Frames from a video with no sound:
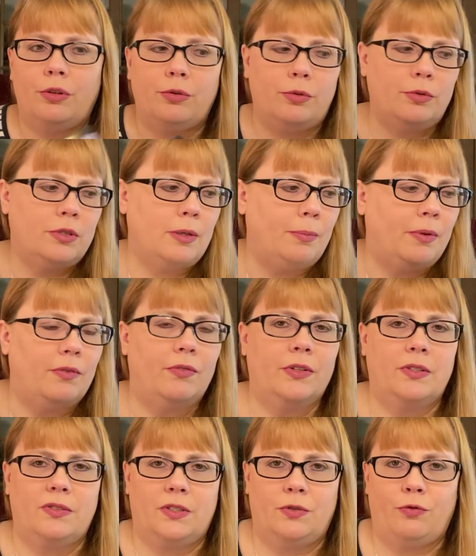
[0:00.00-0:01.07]
through some of
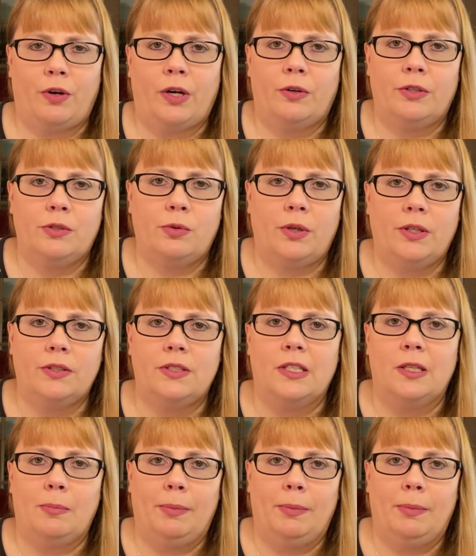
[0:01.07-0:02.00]
its fragrance oils in the